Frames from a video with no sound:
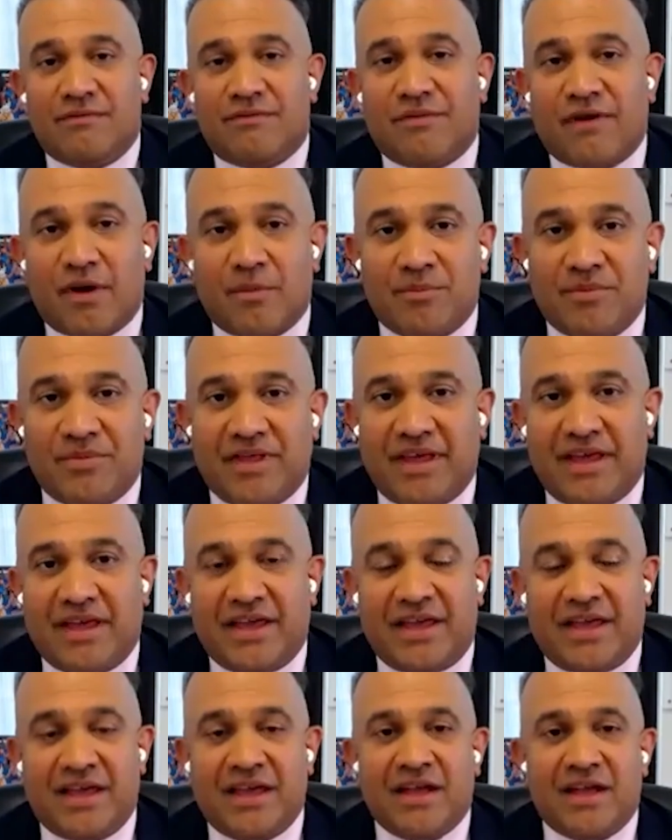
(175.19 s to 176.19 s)
from
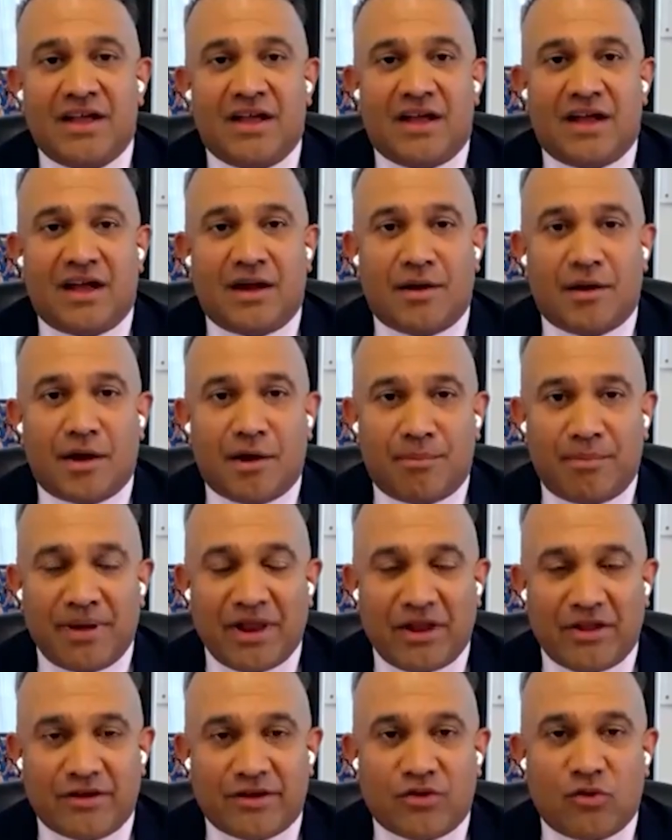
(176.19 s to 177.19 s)
the
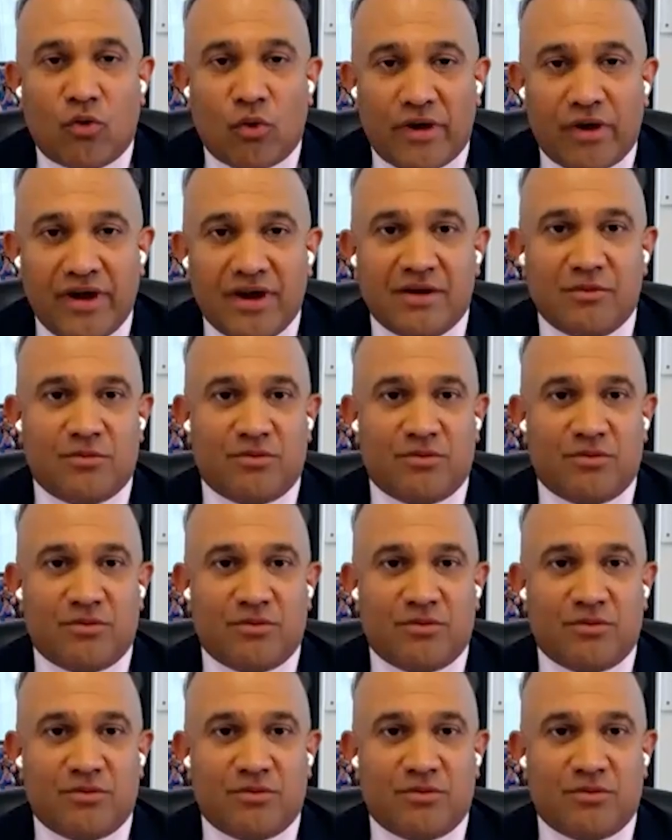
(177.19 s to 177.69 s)
appellate court,